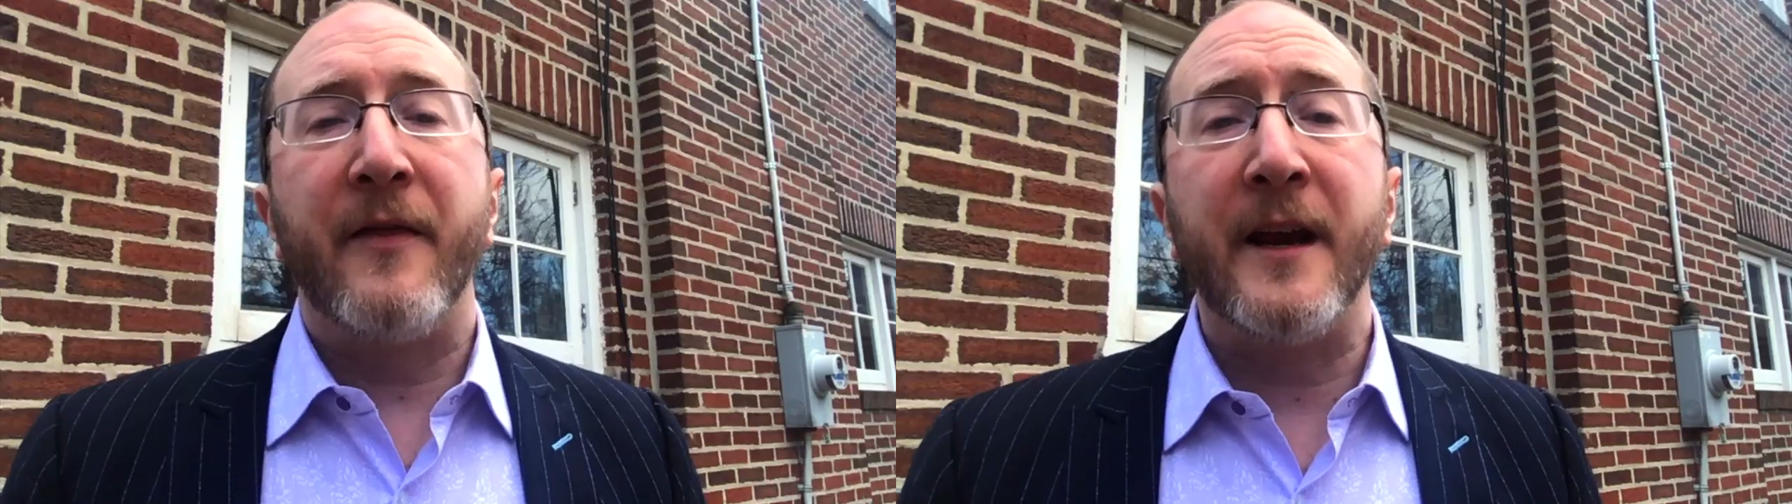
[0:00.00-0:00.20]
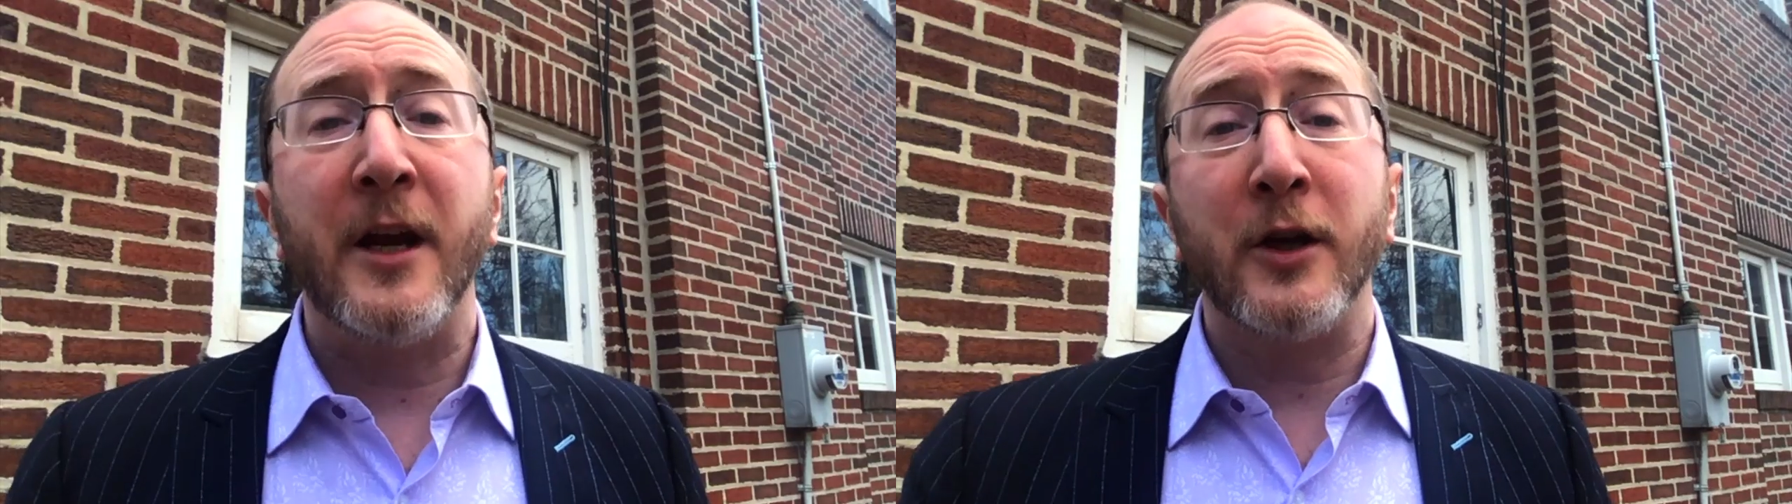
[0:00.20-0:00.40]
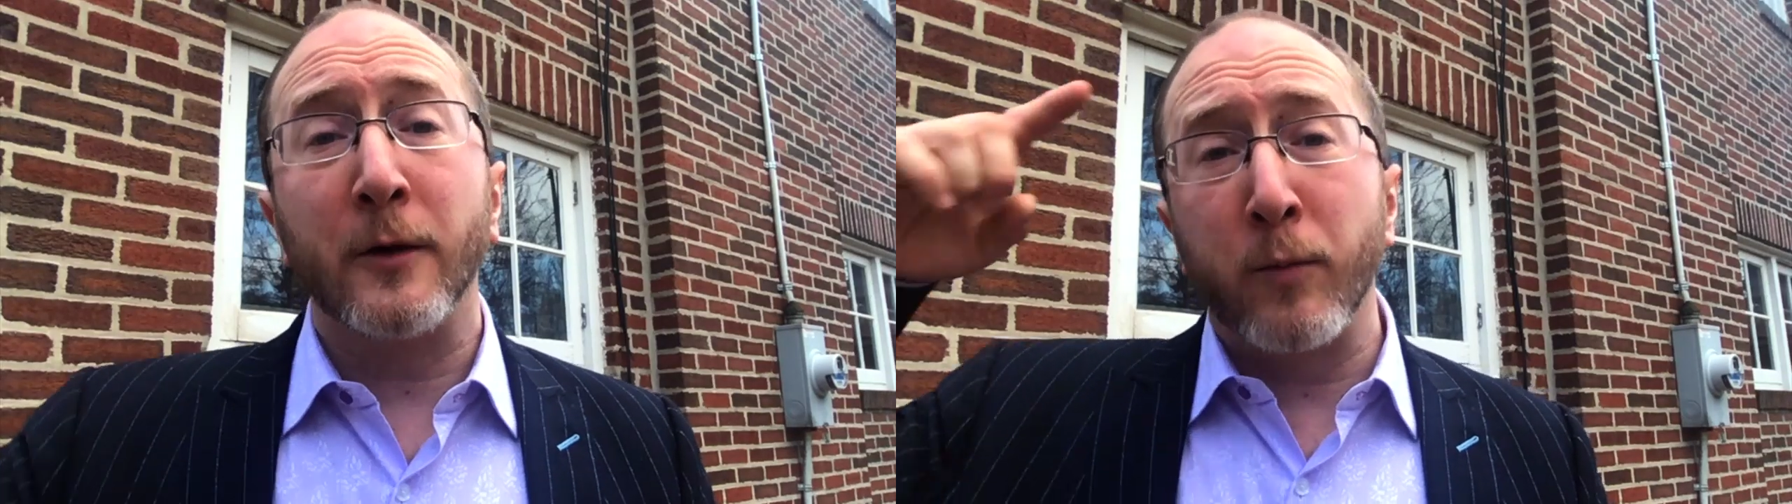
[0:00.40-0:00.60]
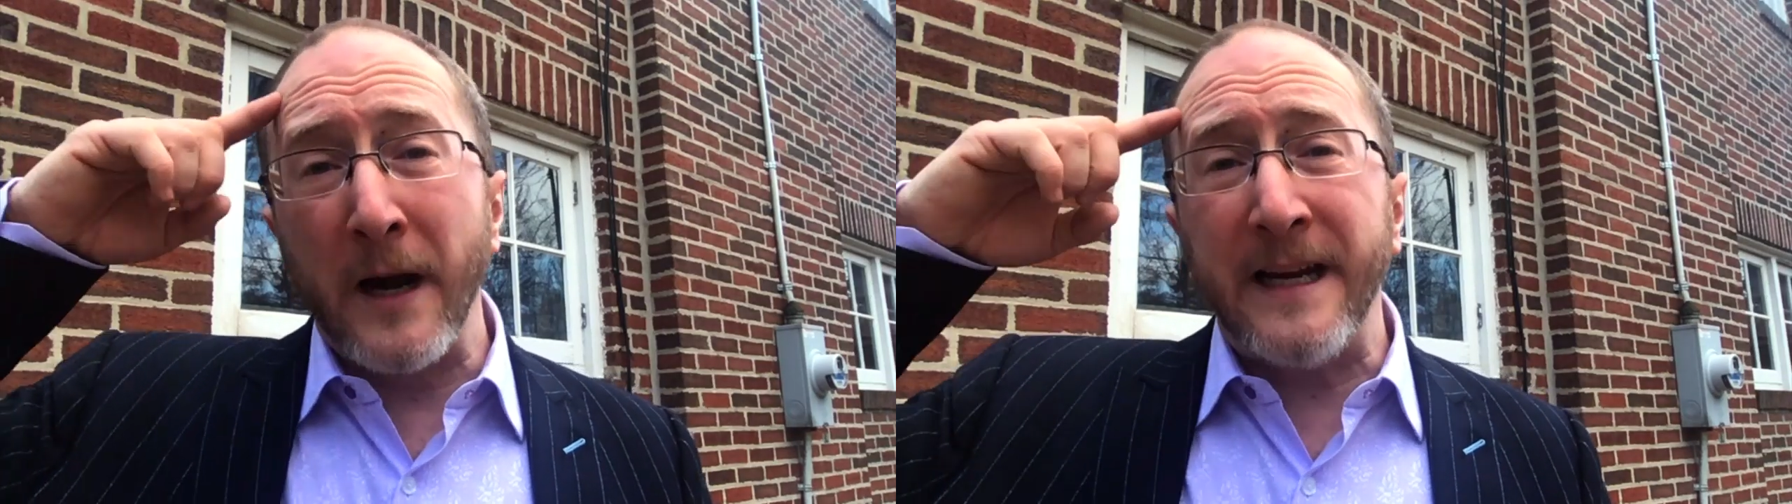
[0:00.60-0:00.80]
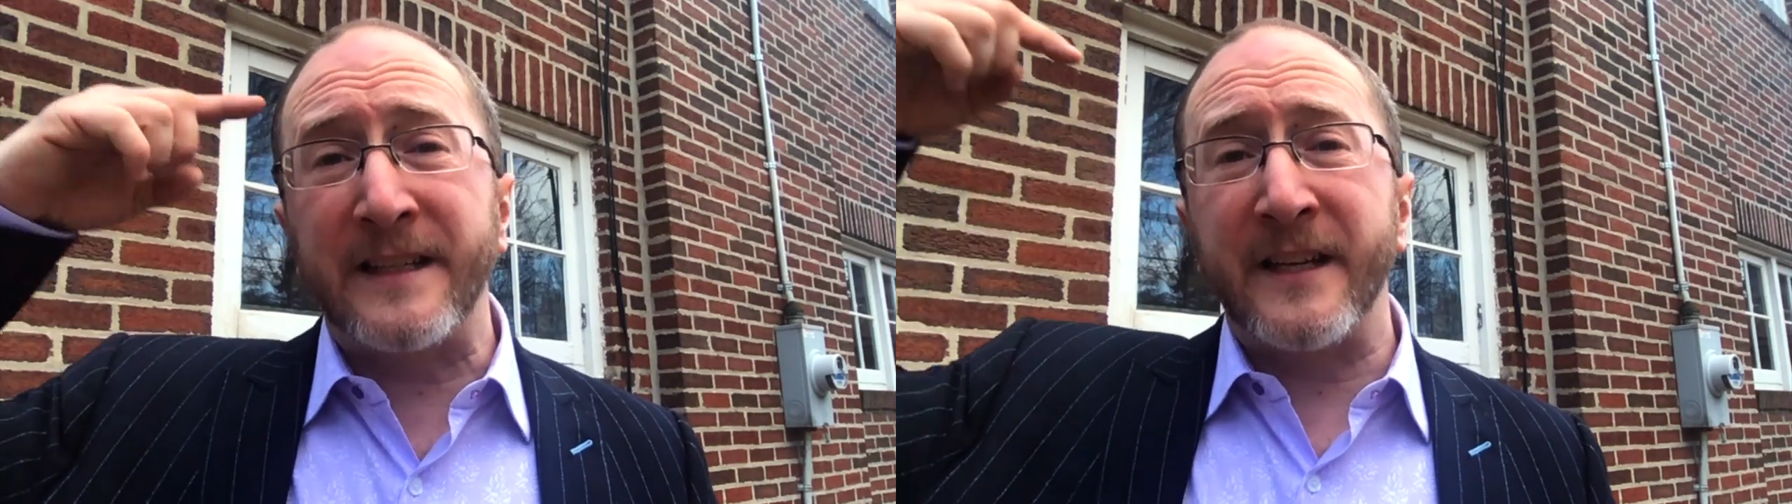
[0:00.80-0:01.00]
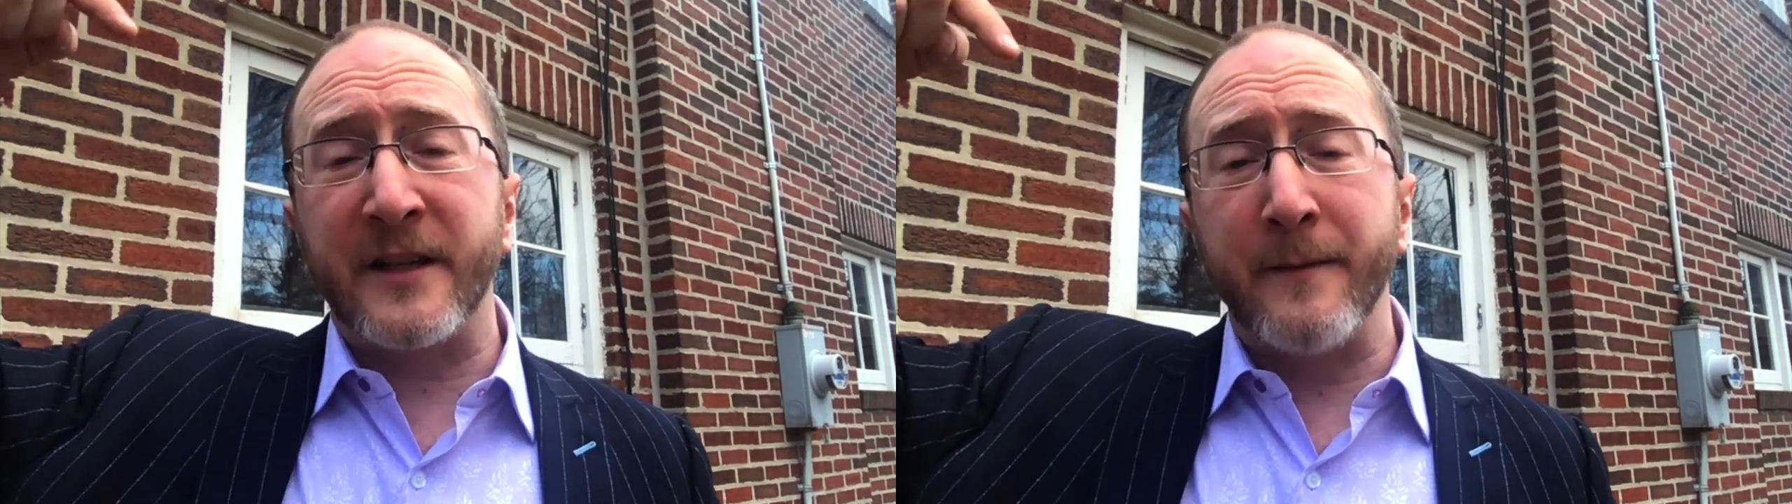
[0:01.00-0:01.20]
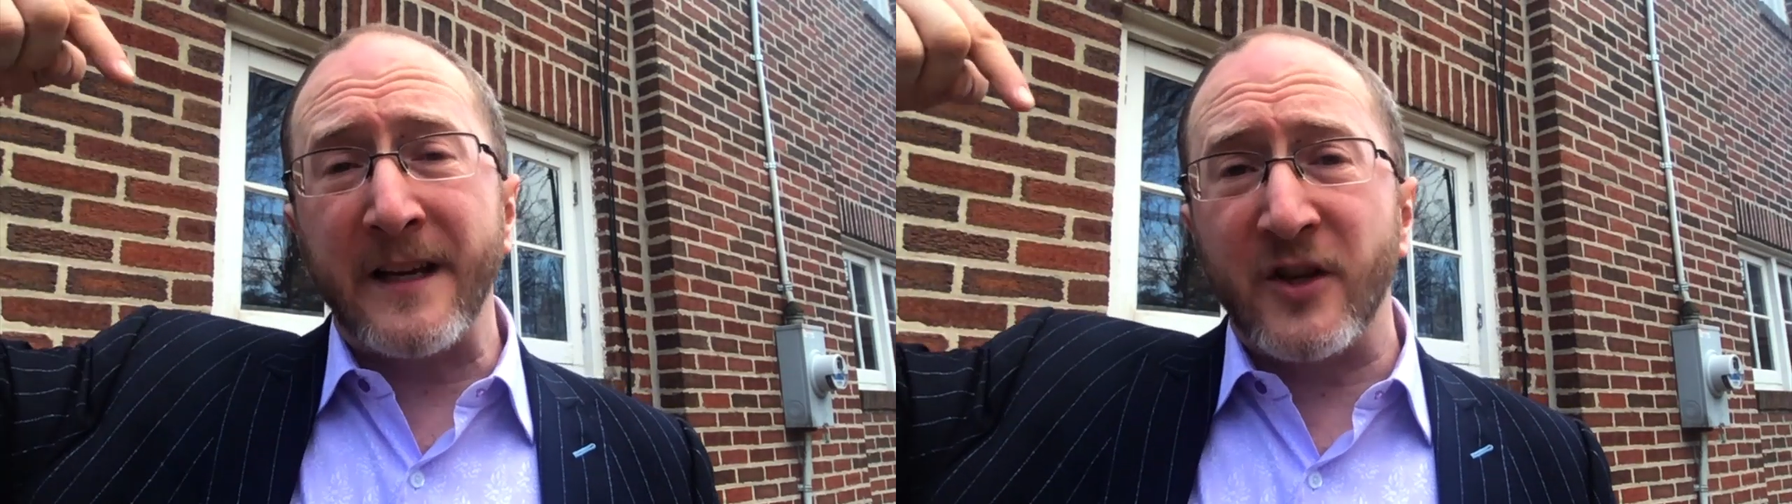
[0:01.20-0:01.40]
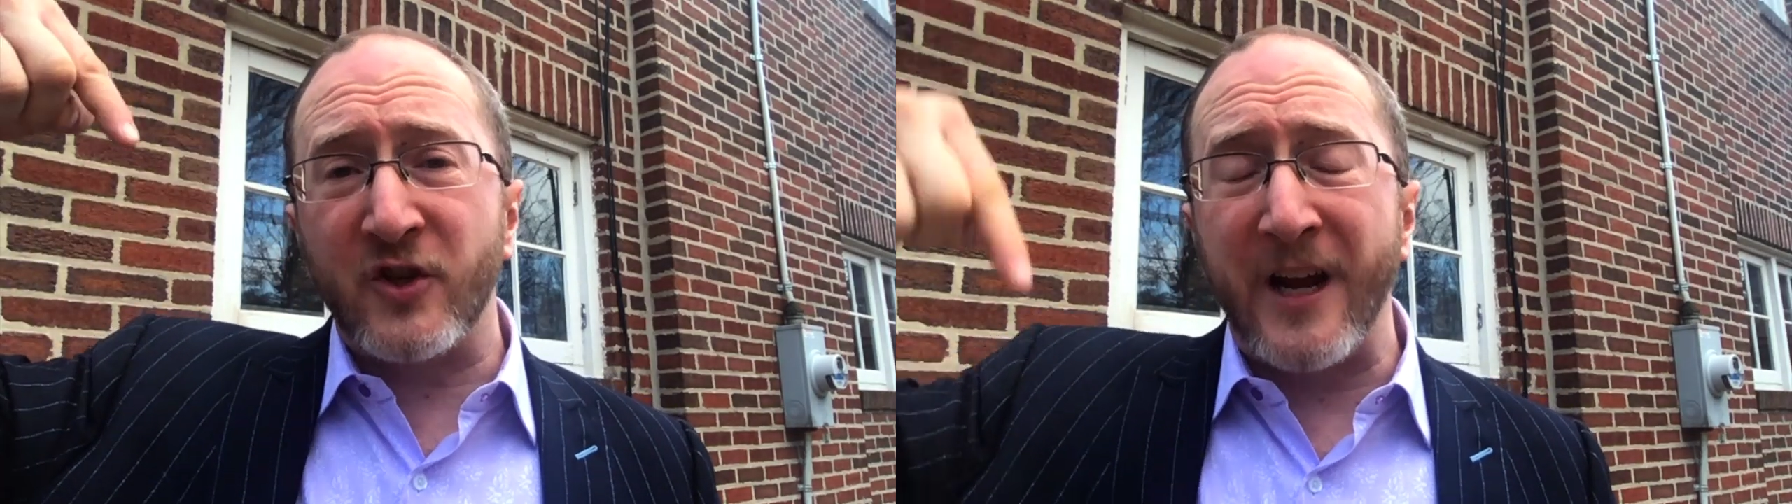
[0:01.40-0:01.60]
And then your brain sends a
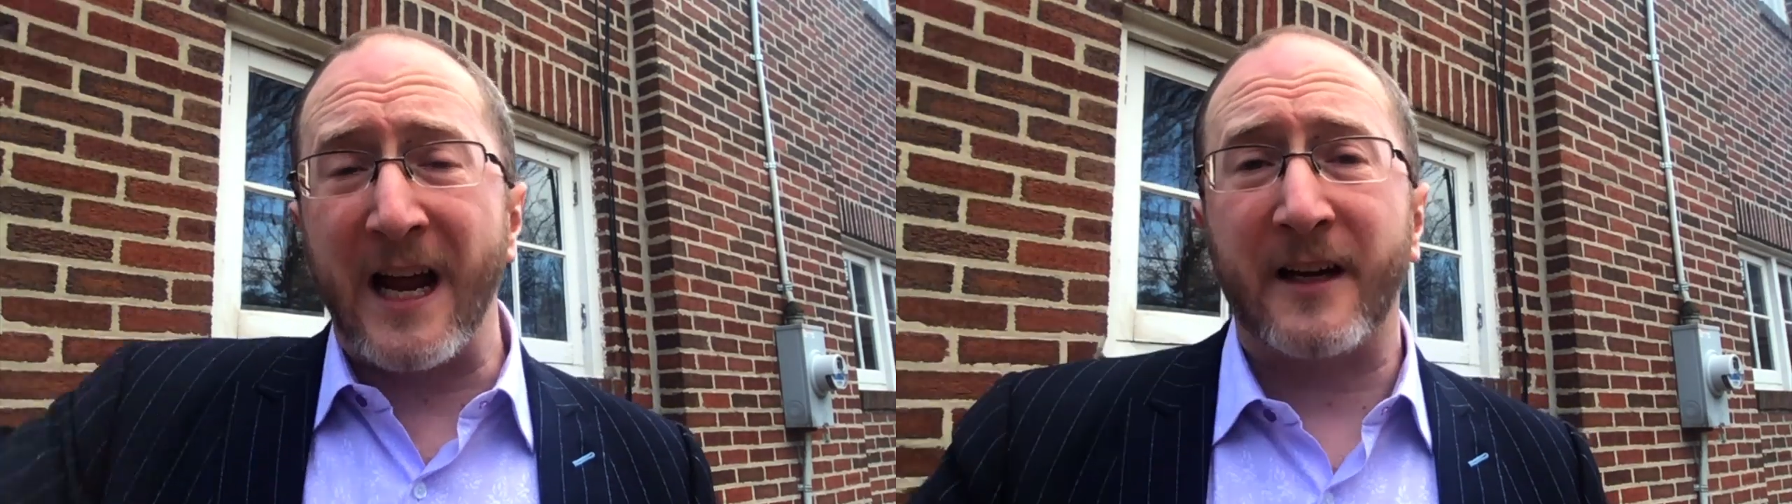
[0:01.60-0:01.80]
message